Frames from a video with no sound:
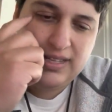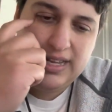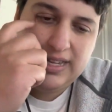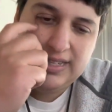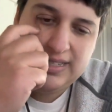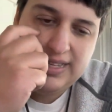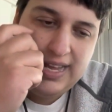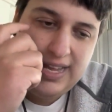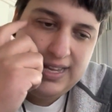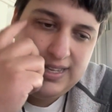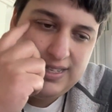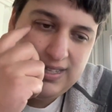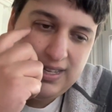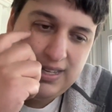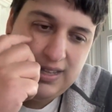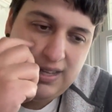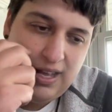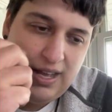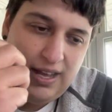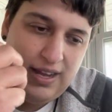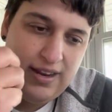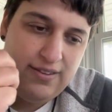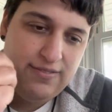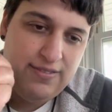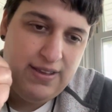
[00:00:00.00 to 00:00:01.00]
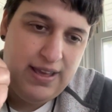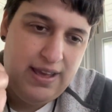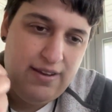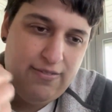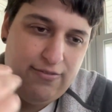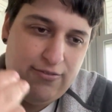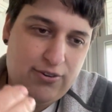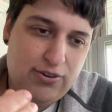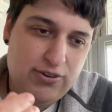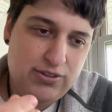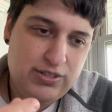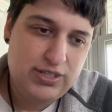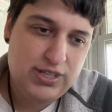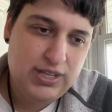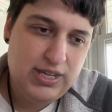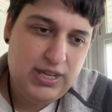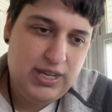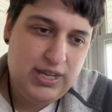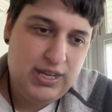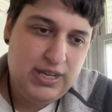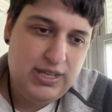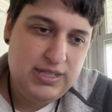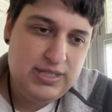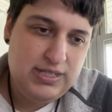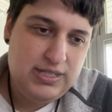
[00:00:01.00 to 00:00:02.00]
it takes a lot of effort
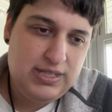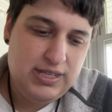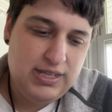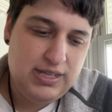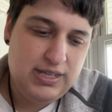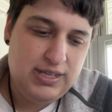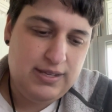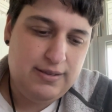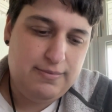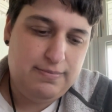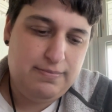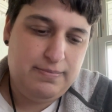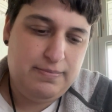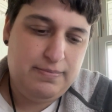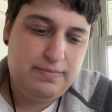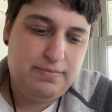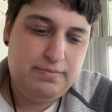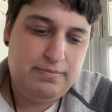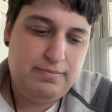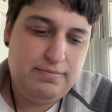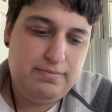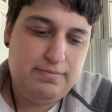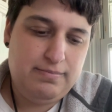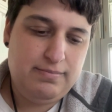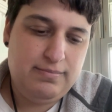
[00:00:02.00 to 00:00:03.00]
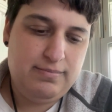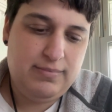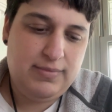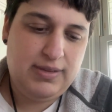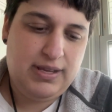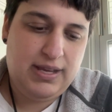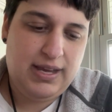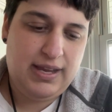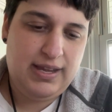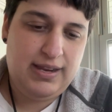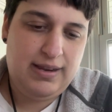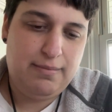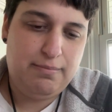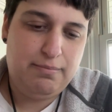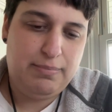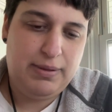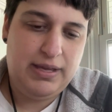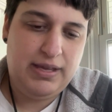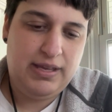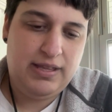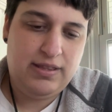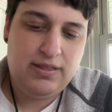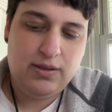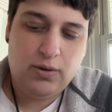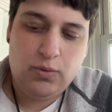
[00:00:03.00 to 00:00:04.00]
to kind of
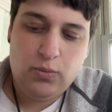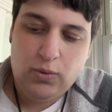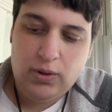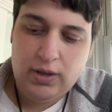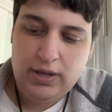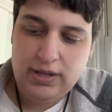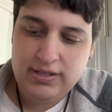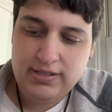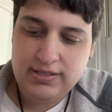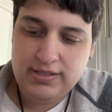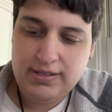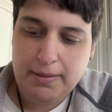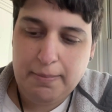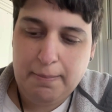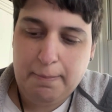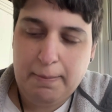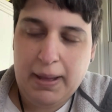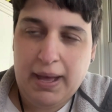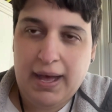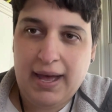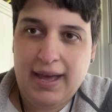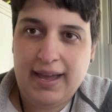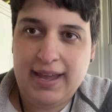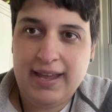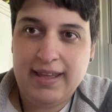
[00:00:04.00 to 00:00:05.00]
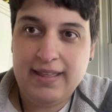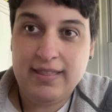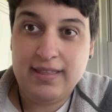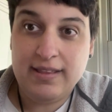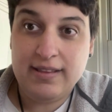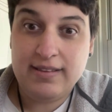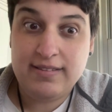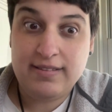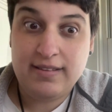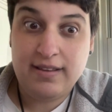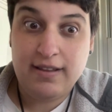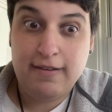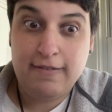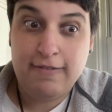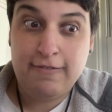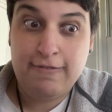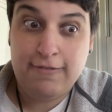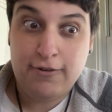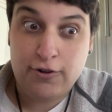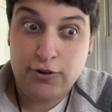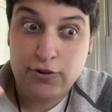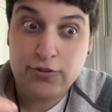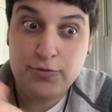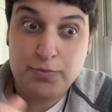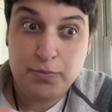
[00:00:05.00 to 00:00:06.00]
be the one to buy the stuff
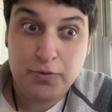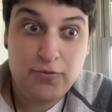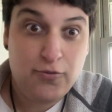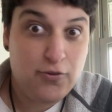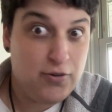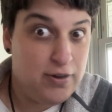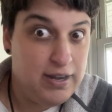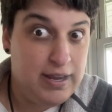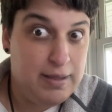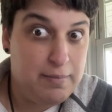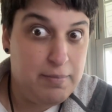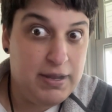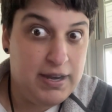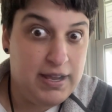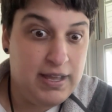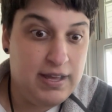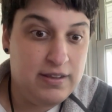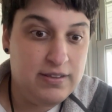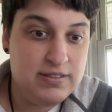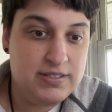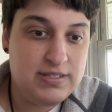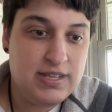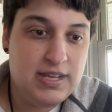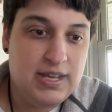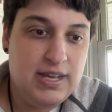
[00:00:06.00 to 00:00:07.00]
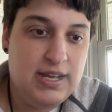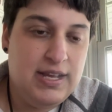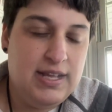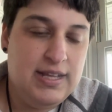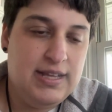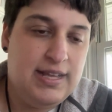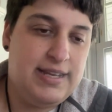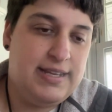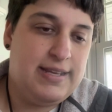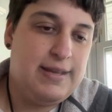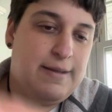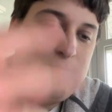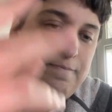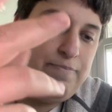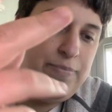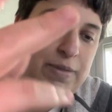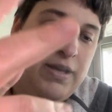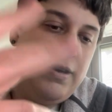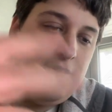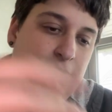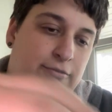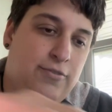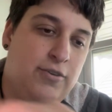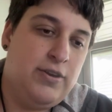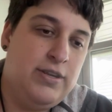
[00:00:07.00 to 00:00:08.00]
first before anybody else. Like
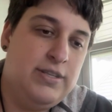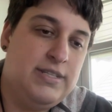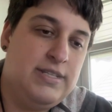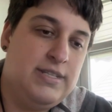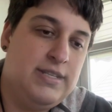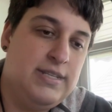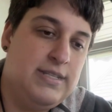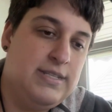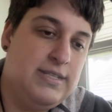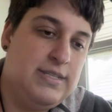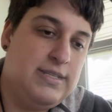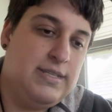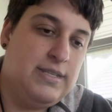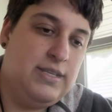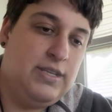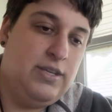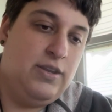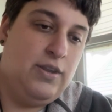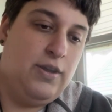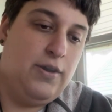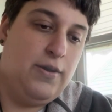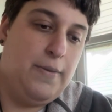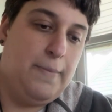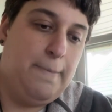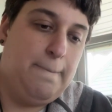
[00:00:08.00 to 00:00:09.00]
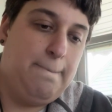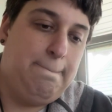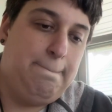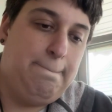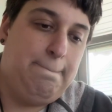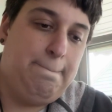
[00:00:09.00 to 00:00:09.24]
for instance, you know,